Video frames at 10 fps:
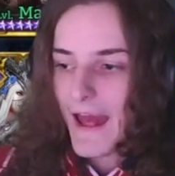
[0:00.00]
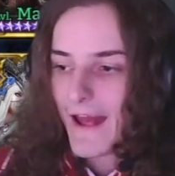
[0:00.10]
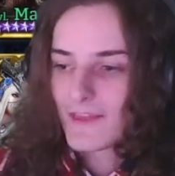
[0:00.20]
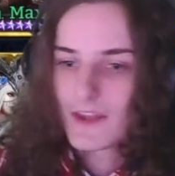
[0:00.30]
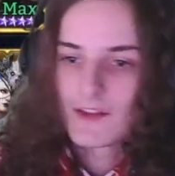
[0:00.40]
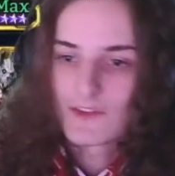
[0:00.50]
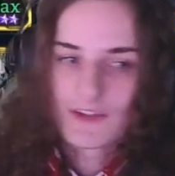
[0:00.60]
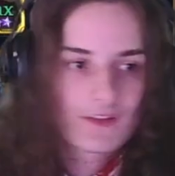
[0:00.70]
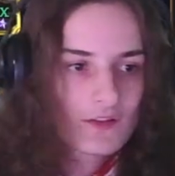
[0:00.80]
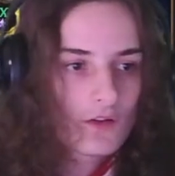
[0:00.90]
And
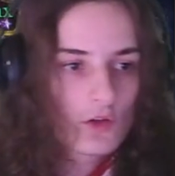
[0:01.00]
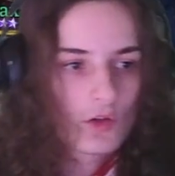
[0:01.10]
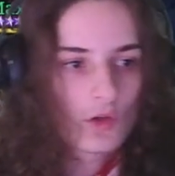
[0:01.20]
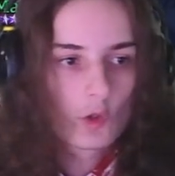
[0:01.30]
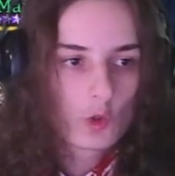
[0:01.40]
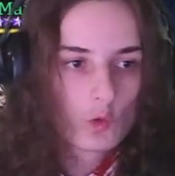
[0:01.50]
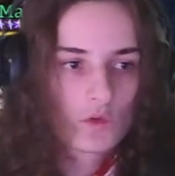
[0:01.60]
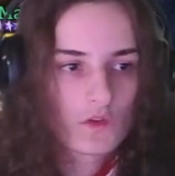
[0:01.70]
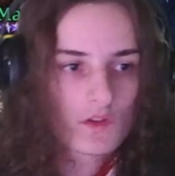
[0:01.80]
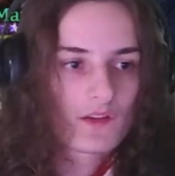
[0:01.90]
this
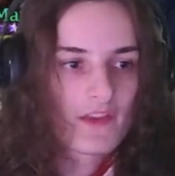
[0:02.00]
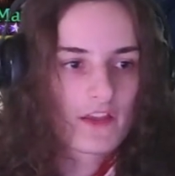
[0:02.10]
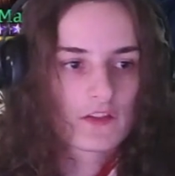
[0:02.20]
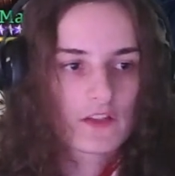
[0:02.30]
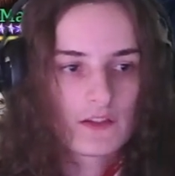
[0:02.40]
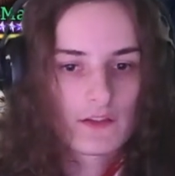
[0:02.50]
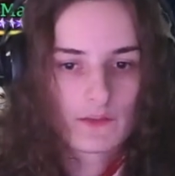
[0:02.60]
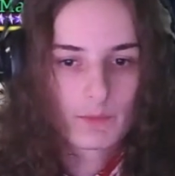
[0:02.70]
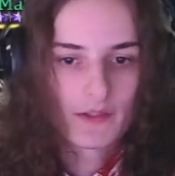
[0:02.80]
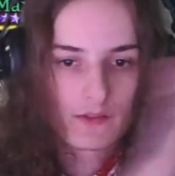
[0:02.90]
concludes the
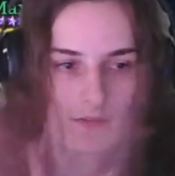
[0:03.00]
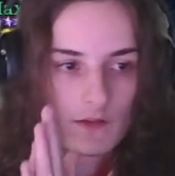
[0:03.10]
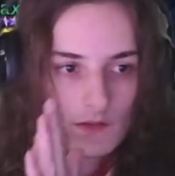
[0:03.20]
Silas build.